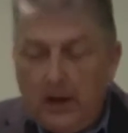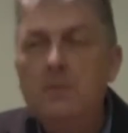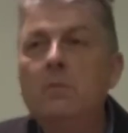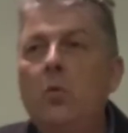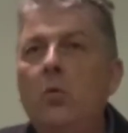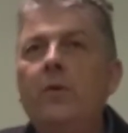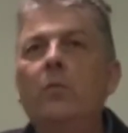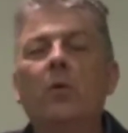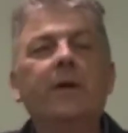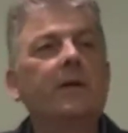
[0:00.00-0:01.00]
And more
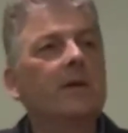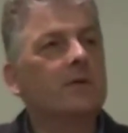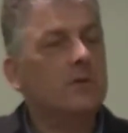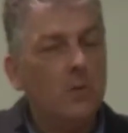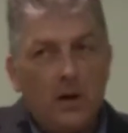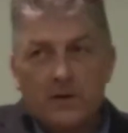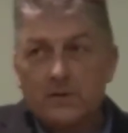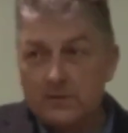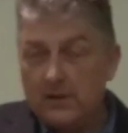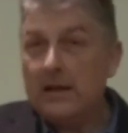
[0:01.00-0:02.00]
than what it does to
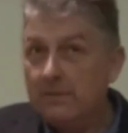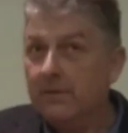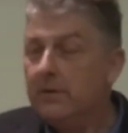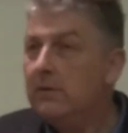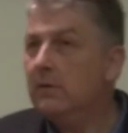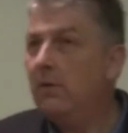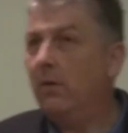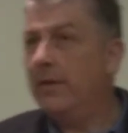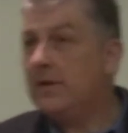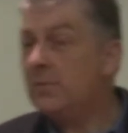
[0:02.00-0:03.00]
us, even,
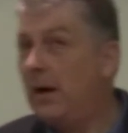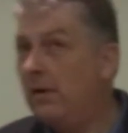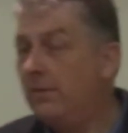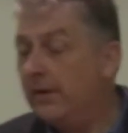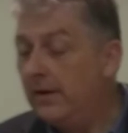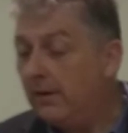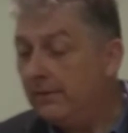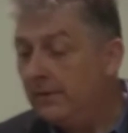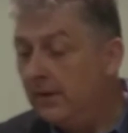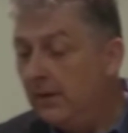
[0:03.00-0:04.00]
although that's powerful
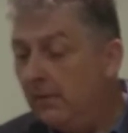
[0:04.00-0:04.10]
enough,